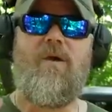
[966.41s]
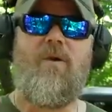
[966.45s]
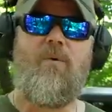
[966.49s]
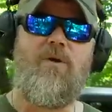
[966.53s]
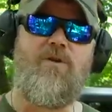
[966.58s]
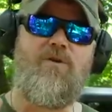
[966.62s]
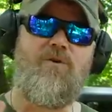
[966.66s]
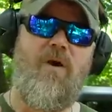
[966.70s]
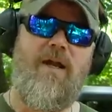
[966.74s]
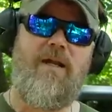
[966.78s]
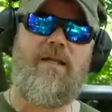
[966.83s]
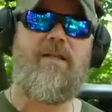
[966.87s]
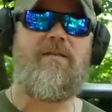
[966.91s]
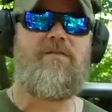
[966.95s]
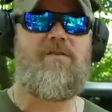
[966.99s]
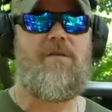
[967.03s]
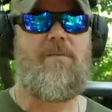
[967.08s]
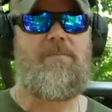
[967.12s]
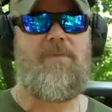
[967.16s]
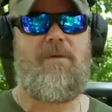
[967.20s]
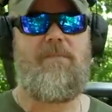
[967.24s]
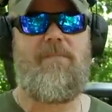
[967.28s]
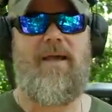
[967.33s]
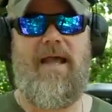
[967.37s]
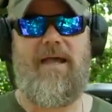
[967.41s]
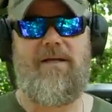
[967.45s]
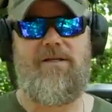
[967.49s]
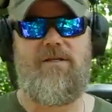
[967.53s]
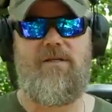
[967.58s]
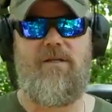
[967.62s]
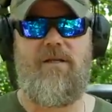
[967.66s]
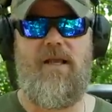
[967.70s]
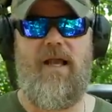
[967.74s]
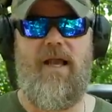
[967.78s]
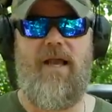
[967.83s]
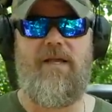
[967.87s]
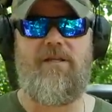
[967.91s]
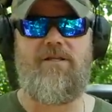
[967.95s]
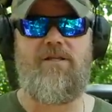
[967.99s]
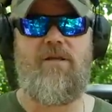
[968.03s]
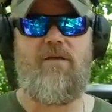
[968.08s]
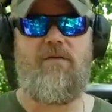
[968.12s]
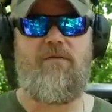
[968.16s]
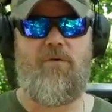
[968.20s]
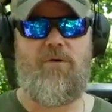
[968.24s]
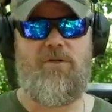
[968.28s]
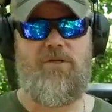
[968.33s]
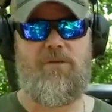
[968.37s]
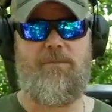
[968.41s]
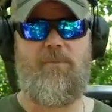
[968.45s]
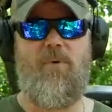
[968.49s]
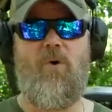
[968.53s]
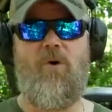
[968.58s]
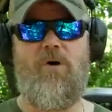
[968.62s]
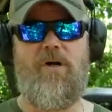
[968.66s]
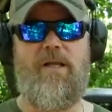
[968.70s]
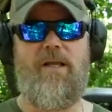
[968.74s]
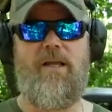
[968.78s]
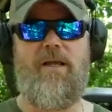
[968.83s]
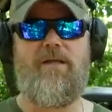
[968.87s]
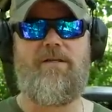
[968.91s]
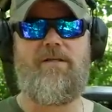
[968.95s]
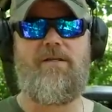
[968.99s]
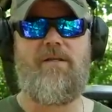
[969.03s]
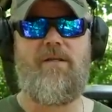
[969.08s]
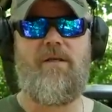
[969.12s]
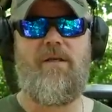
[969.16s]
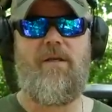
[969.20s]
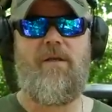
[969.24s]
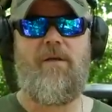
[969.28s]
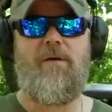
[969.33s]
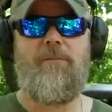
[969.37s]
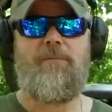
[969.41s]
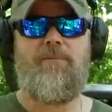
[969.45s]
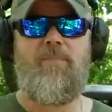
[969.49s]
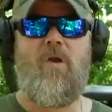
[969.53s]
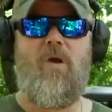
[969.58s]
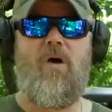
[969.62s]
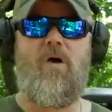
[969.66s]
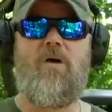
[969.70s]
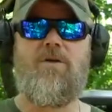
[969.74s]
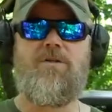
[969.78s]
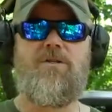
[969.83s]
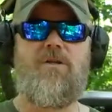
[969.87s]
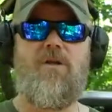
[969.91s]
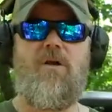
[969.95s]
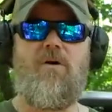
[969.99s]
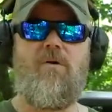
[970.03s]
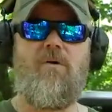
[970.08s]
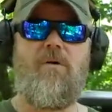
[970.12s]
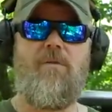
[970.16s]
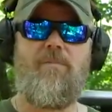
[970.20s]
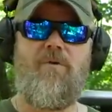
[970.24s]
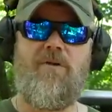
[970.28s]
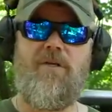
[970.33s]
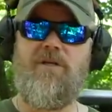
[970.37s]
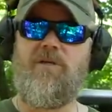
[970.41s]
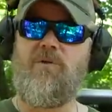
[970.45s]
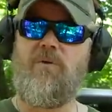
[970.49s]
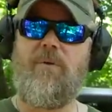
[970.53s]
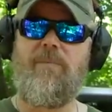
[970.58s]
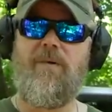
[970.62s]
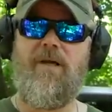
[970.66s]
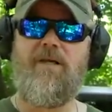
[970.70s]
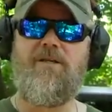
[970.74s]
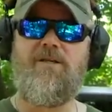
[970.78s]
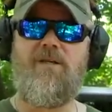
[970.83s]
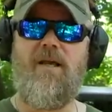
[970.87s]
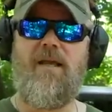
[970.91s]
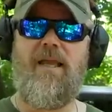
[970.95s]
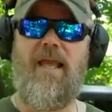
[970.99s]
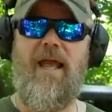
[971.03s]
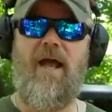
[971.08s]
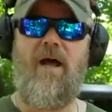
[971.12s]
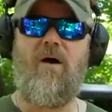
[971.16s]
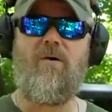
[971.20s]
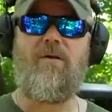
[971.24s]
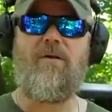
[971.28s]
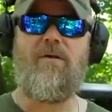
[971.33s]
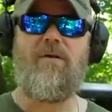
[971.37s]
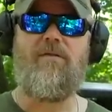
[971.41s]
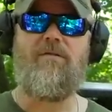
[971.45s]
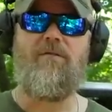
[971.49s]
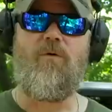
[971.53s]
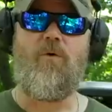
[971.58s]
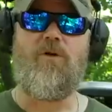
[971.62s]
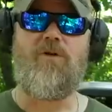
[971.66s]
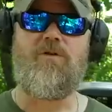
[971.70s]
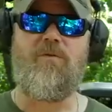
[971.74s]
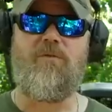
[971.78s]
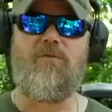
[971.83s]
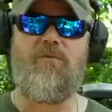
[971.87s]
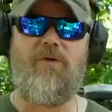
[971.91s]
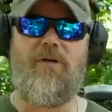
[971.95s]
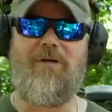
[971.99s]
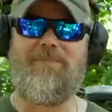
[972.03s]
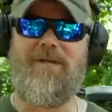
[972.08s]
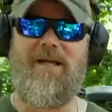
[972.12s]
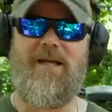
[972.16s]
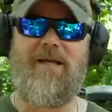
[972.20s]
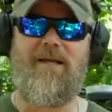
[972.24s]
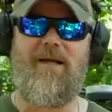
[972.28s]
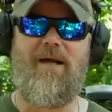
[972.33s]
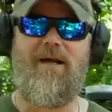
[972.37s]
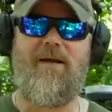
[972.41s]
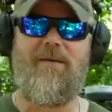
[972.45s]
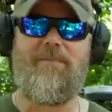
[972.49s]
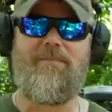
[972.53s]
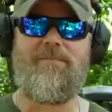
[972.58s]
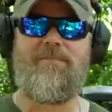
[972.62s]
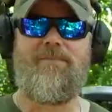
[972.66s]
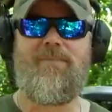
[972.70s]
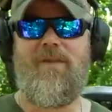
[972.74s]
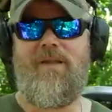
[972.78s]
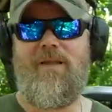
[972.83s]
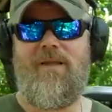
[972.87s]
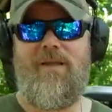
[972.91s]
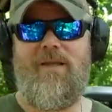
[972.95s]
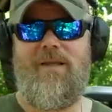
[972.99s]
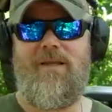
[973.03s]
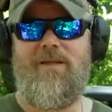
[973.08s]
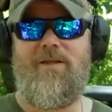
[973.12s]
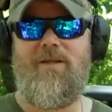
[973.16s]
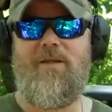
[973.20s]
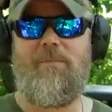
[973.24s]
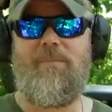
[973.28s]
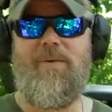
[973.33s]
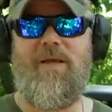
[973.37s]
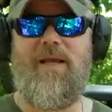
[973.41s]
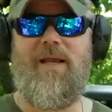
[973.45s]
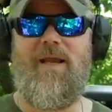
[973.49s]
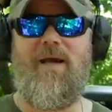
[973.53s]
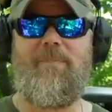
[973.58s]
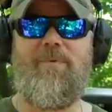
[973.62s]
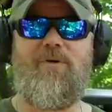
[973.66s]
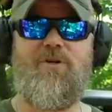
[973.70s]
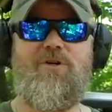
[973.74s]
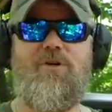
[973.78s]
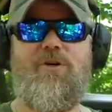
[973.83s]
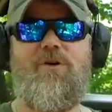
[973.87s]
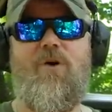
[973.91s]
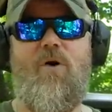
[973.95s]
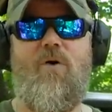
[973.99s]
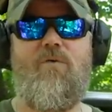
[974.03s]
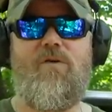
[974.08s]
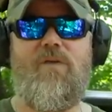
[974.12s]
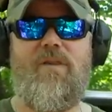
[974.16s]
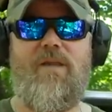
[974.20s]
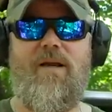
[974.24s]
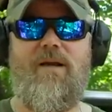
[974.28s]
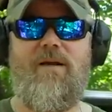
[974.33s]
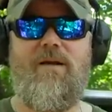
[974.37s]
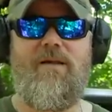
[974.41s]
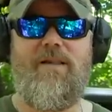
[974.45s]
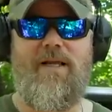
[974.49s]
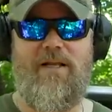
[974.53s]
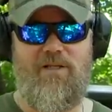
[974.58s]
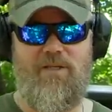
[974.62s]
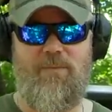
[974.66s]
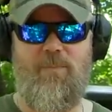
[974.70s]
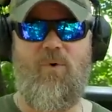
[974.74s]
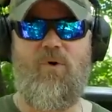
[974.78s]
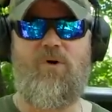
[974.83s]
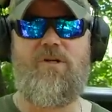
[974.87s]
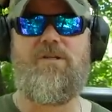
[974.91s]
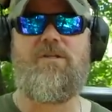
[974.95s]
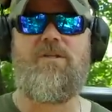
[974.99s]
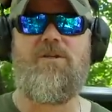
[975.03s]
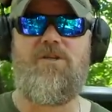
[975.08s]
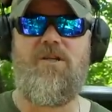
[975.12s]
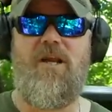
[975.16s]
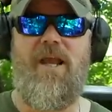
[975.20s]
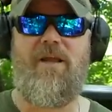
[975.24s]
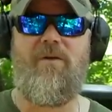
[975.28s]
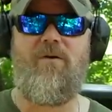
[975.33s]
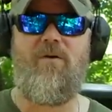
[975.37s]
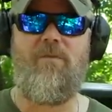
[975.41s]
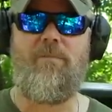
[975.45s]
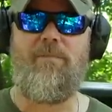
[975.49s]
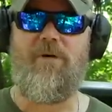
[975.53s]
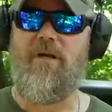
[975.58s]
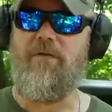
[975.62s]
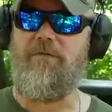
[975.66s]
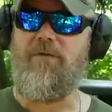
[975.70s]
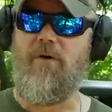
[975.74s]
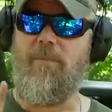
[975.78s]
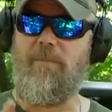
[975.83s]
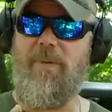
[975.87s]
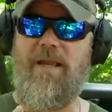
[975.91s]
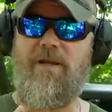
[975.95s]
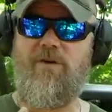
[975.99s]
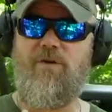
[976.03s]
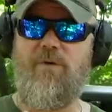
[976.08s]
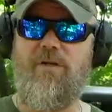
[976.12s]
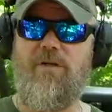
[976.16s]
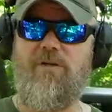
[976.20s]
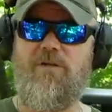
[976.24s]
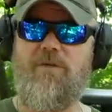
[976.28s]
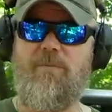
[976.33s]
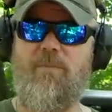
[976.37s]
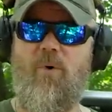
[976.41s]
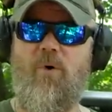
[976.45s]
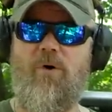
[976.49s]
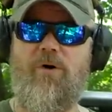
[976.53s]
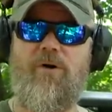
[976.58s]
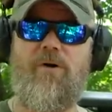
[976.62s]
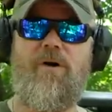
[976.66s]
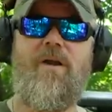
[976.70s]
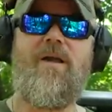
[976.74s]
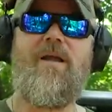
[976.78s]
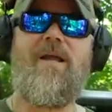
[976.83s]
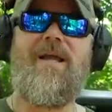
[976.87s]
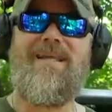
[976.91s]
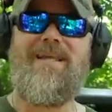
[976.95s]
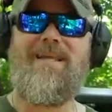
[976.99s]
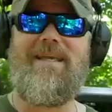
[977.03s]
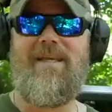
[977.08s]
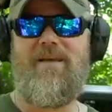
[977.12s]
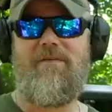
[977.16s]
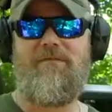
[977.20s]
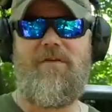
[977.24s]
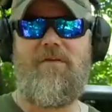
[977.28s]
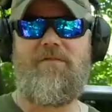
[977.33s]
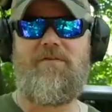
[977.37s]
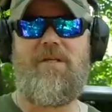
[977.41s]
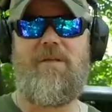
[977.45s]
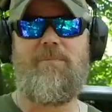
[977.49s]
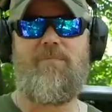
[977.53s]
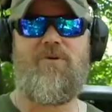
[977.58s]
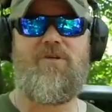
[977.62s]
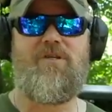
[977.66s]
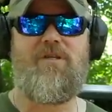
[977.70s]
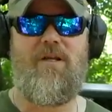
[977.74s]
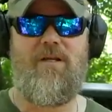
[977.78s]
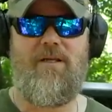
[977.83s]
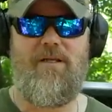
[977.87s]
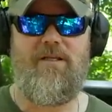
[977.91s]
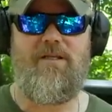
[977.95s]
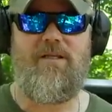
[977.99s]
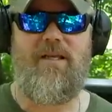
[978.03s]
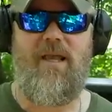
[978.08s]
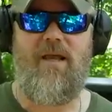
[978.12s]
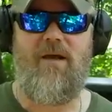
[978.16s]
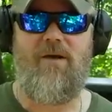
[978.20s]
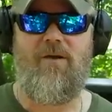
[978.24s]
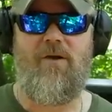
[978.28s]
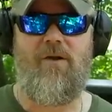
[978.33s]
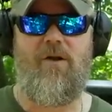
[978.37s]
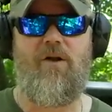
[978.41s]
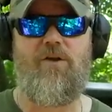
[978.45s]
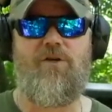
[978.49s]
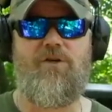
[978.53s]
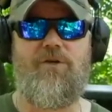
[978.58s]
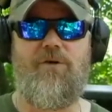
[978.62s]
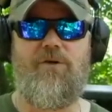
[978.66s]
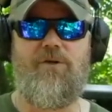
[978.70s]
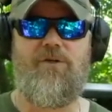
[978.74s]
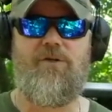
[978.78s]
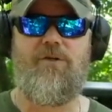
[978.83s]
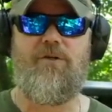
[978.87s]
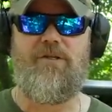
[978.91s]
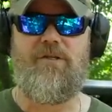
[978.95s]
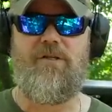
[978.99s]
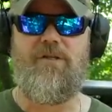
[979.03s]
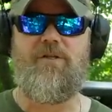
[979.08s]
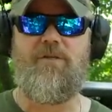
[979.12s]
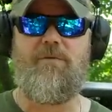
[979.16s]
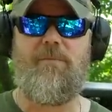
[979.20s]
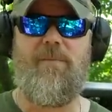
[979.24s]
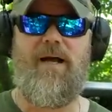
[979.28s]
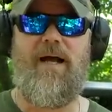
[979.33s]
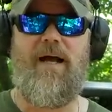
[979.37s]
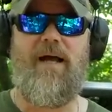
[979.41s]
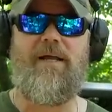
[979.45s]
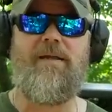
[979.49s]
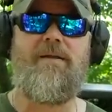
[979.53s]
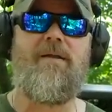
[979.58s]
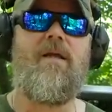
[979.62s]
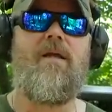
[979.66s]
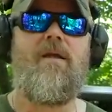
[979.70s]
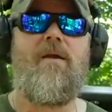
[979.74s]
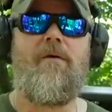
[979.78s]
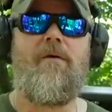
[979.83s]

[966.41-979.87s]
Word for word: We try to give something back to you guys for supporting us. Also, please swing by and check out Forged From Freedom dot com. You can pick up a shirt over there that supports the channel, but if you're a Patreon supporter, you get a fifteen percent discount on all sh shirts that you buy.